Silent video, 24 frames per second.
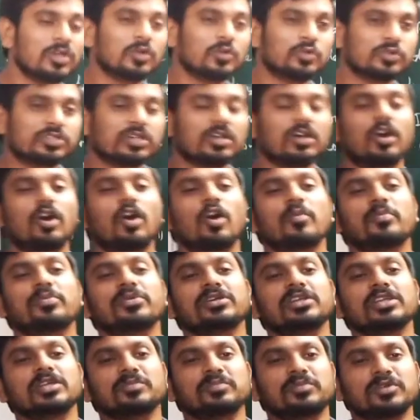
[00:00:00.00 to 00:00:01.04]
which are
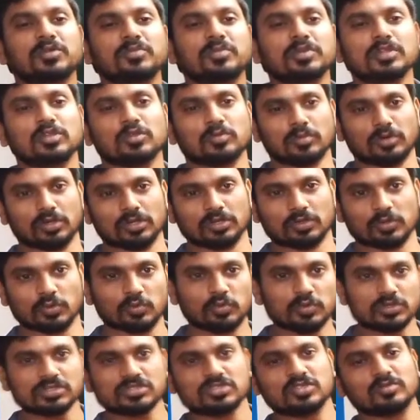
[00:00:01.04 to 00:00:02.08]
operating between the molecule.
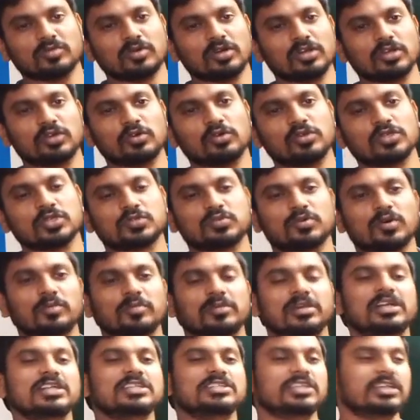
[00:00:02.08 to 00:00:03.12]
Once the molecule is
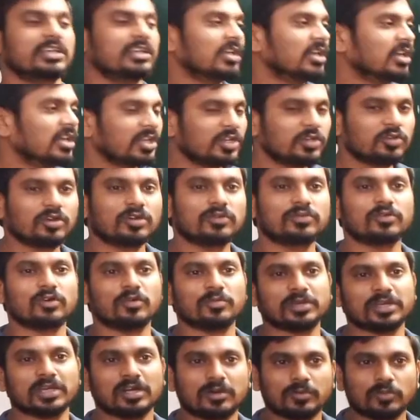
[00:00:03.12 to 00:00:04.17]
formed, let us say you are
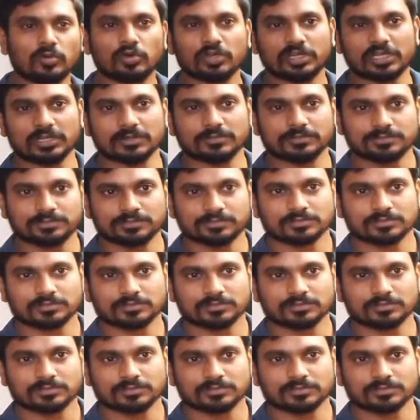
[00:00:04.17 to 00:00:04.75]
forming ammonia.